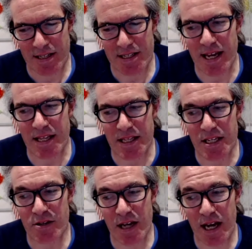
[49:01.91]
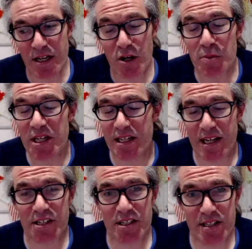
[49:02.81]
say in the UK, nobody can
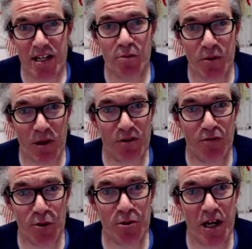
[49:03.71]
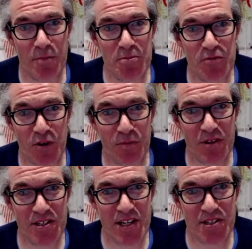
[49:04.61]
actually tell me where a rule comes
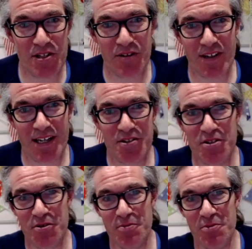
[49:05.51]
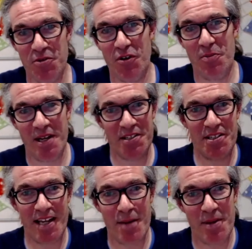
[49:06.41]
from that says that you're allowed to move
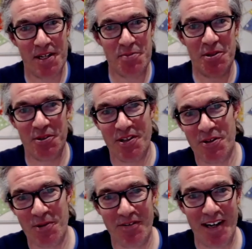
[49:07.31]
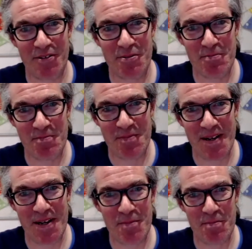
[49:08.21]
OPEX to CapEx, but not the other way around.
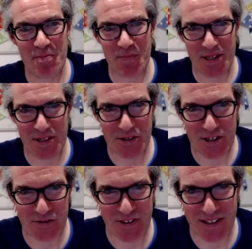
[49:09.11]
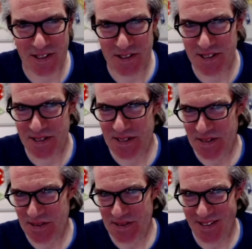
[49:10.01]
But the Treasury thinks it
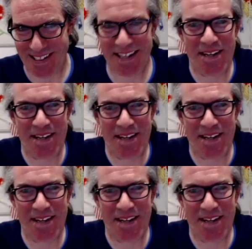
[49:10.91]
exists.